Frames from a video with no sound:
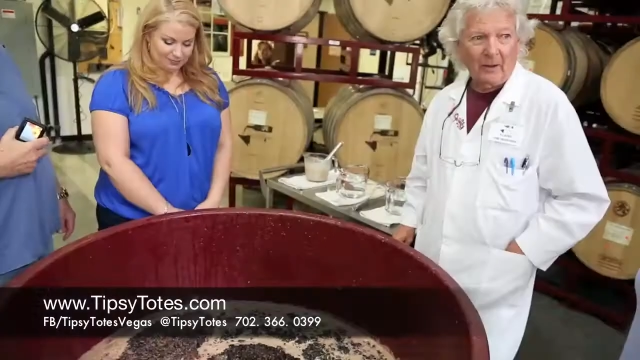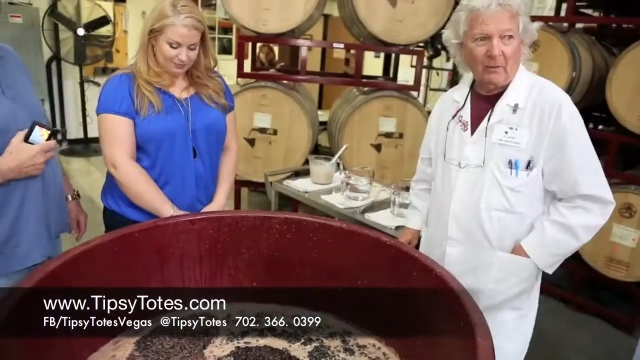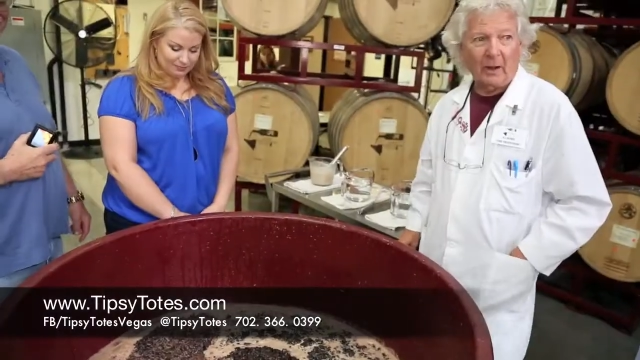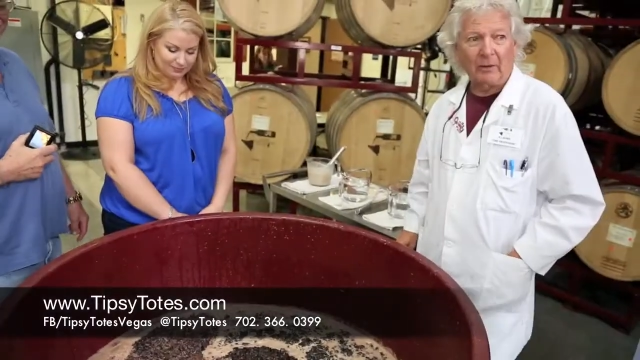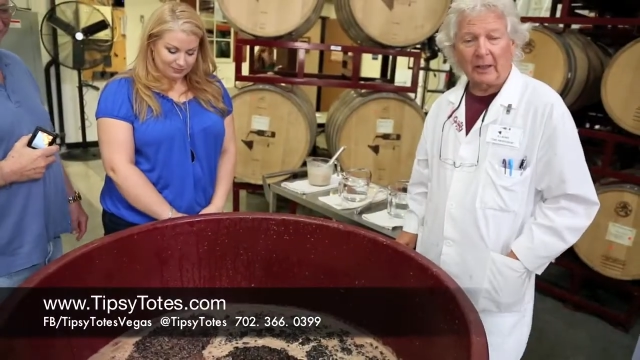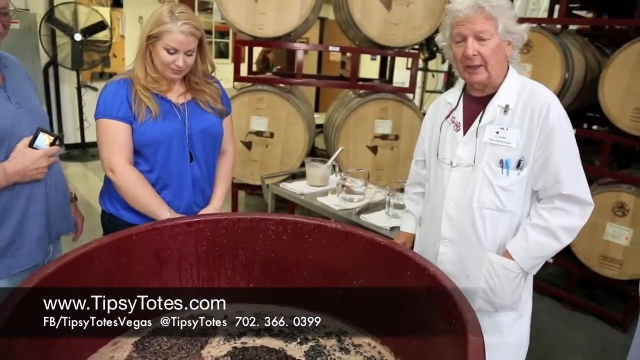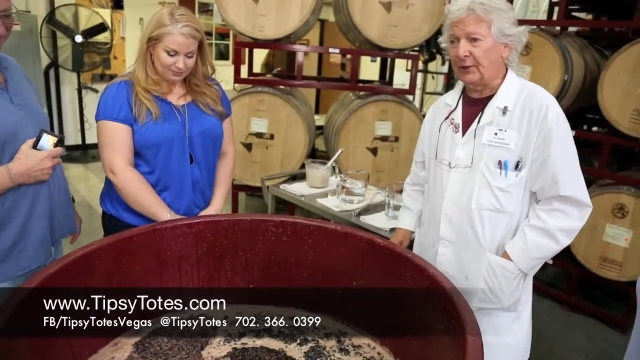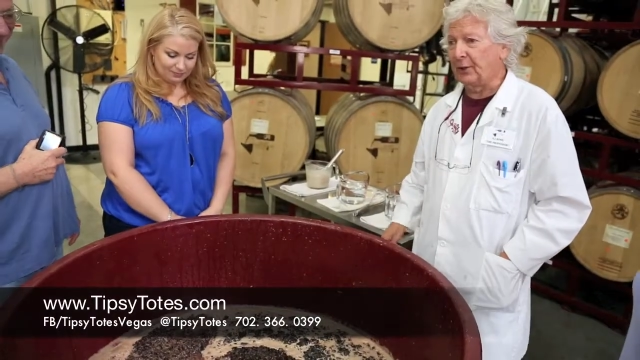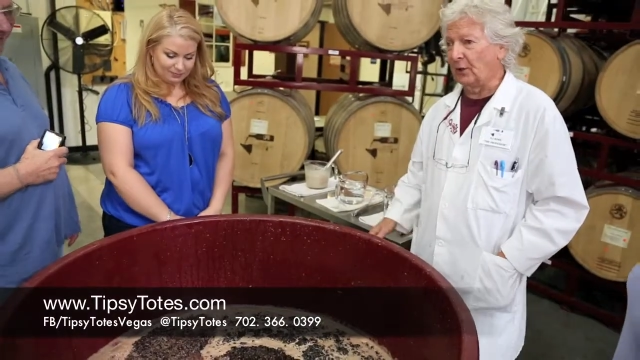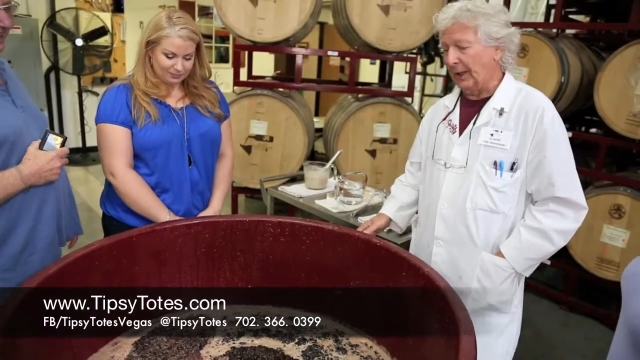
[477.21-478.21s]
Speaker 1: What we're going
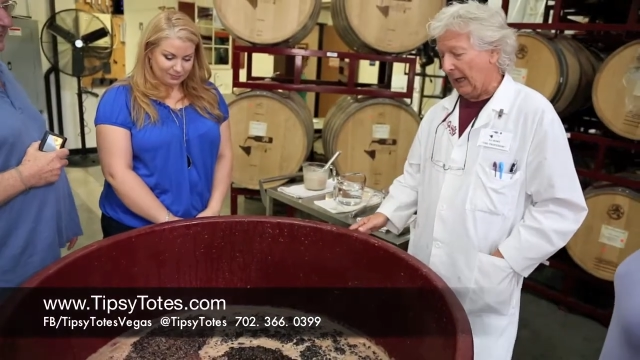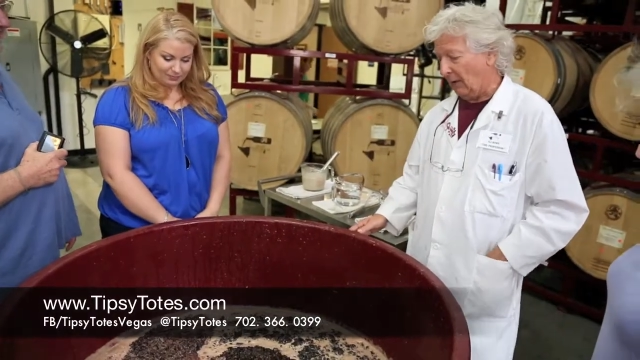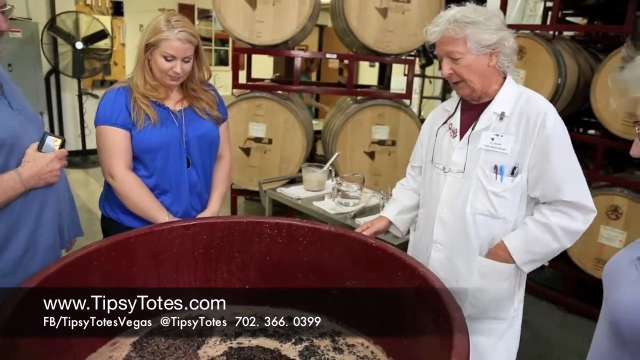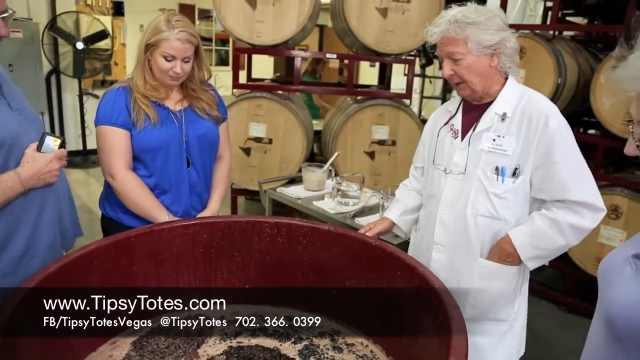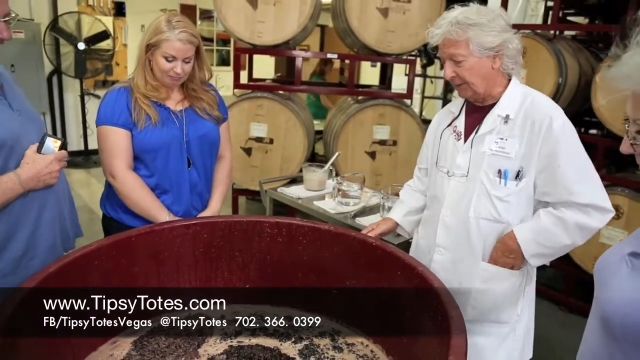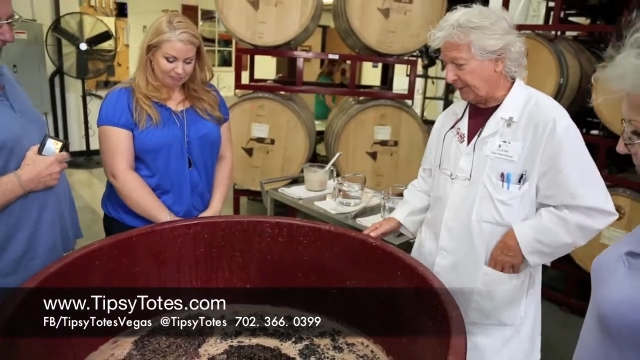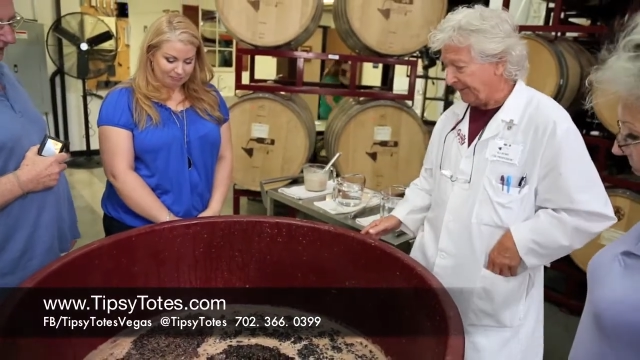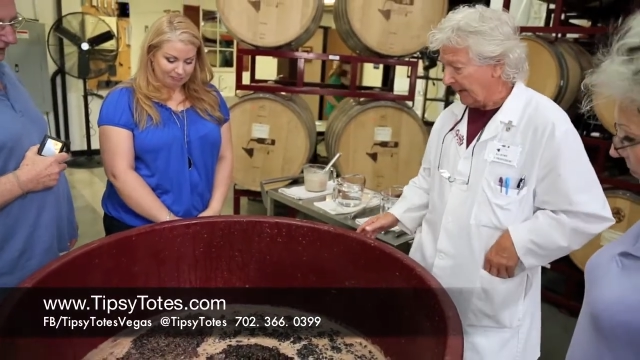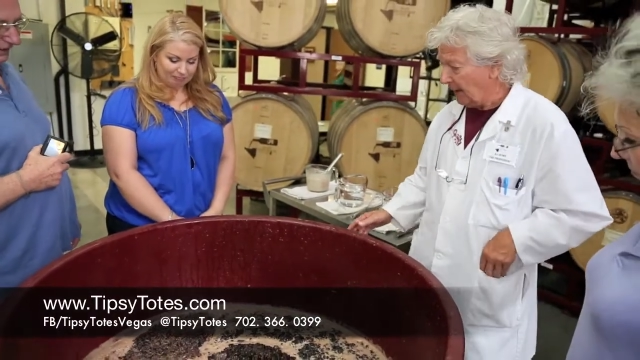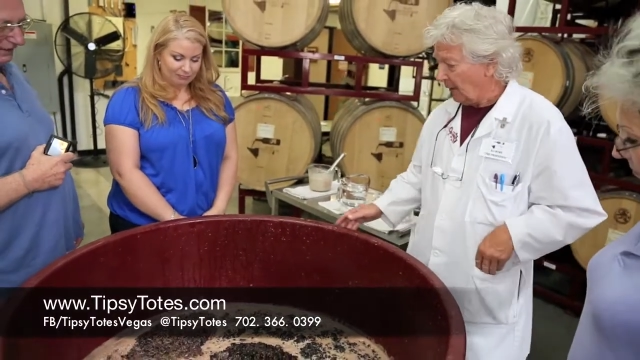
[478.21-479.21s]
to do now is
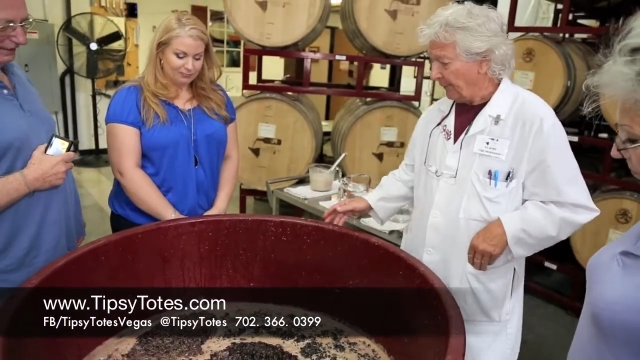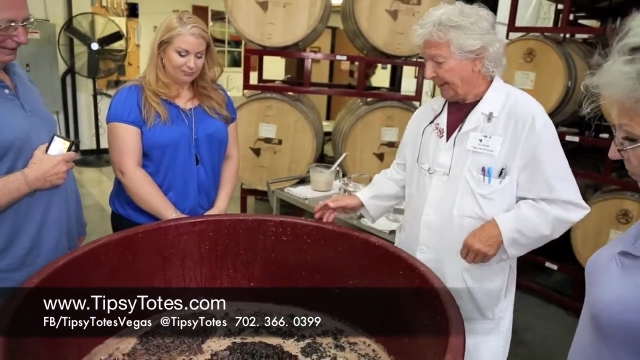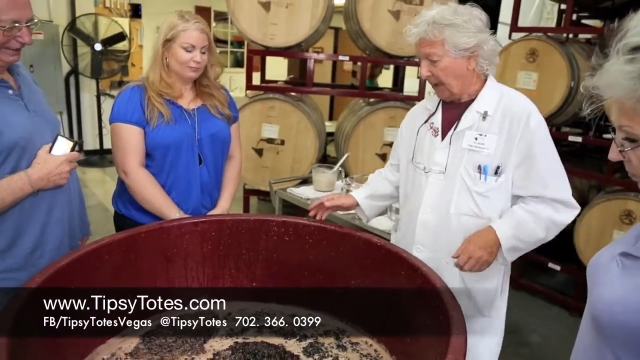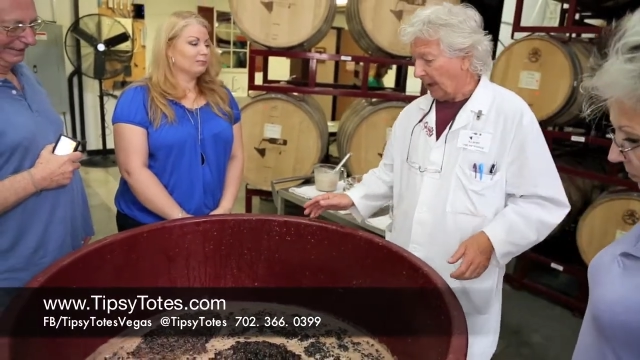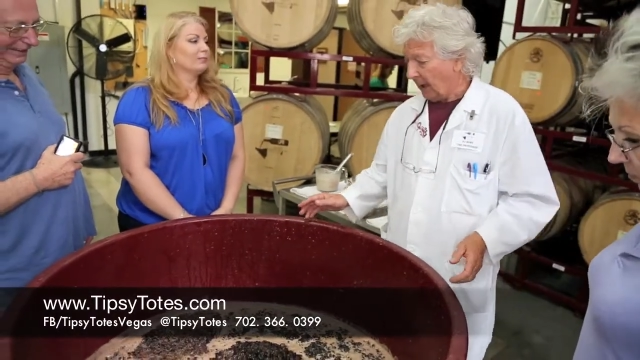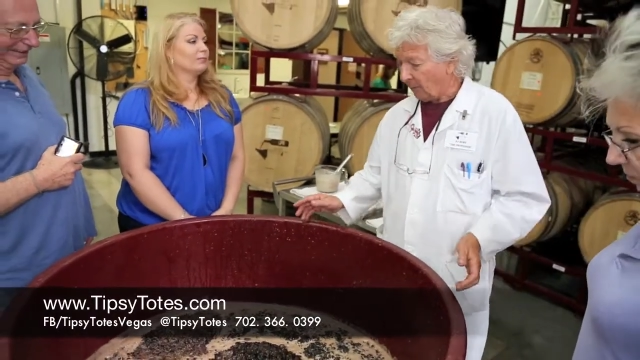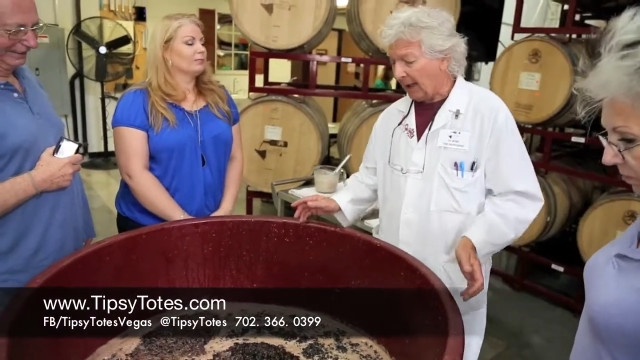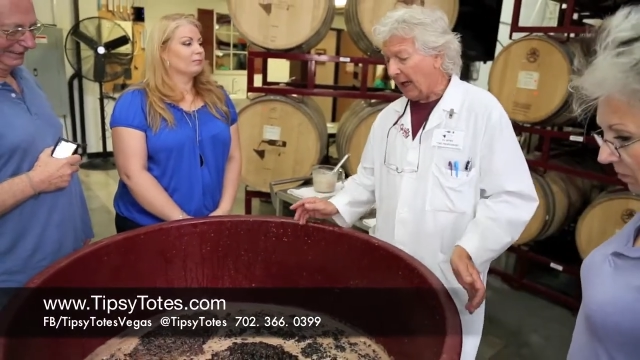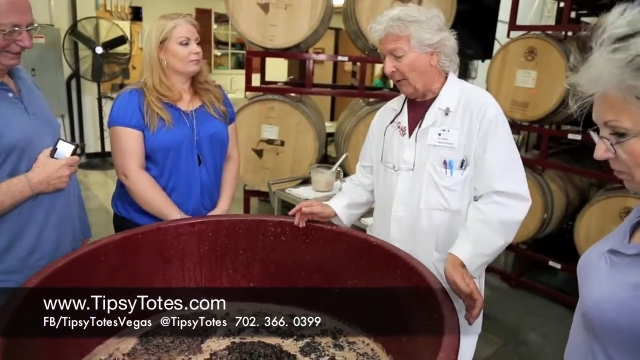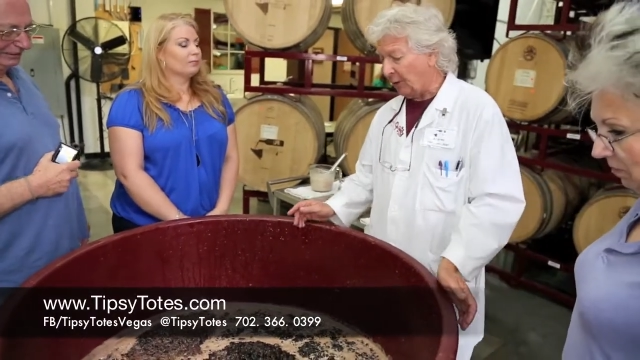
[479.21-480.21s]
I'm going
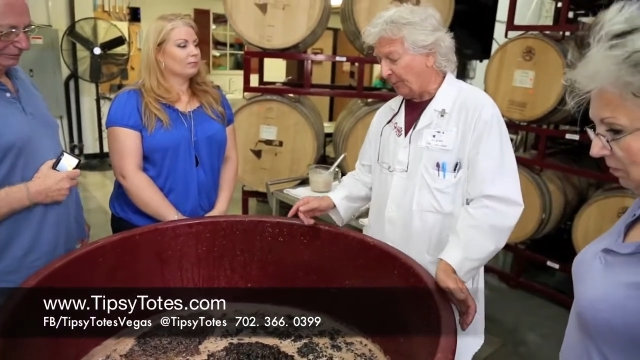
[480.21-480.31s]
to have you